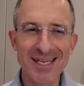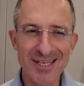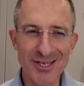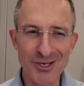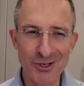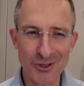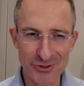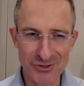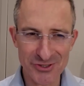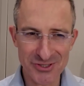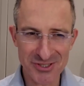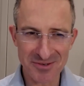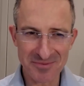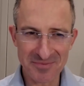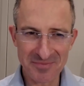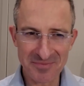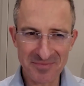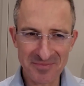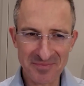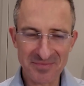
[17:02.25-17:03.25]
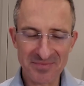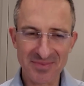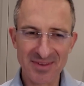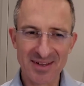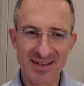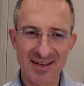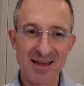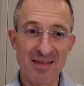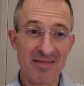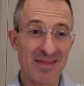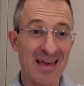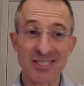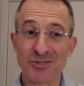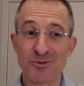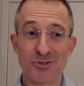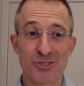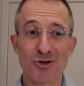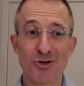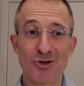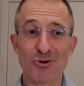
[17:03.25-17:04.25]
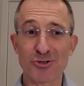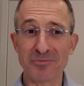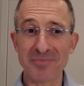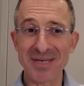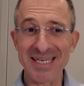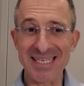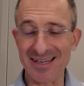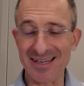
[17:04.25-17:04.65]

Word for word: years. Thanks to social